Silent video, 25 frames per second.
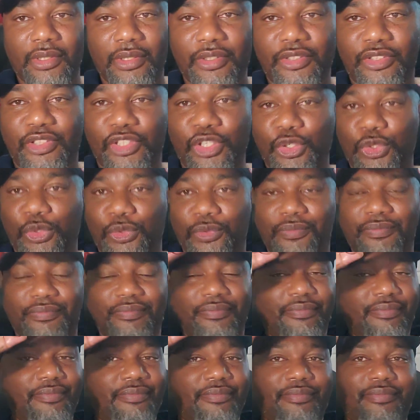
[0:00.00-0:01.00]
So,
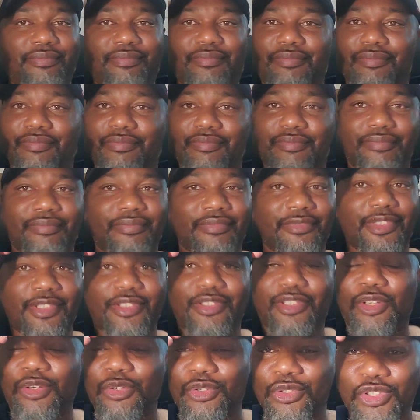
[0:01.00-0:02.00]

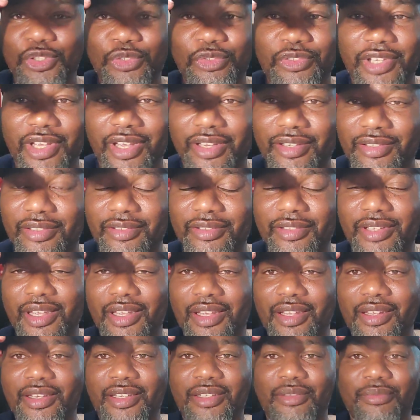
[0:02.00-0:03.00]
it's on you, Texas
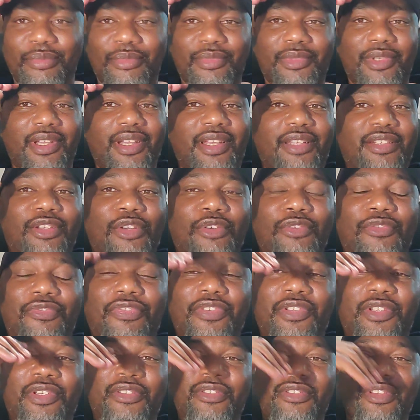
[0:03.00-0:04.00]
A&M. I don't
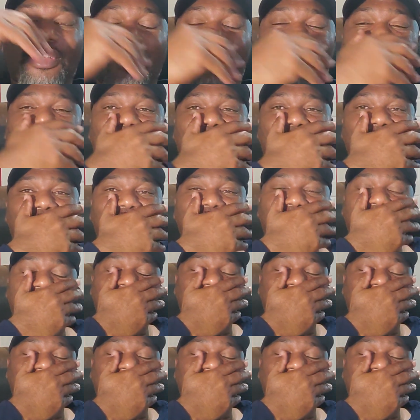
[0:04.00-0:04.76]
feel sorry for you.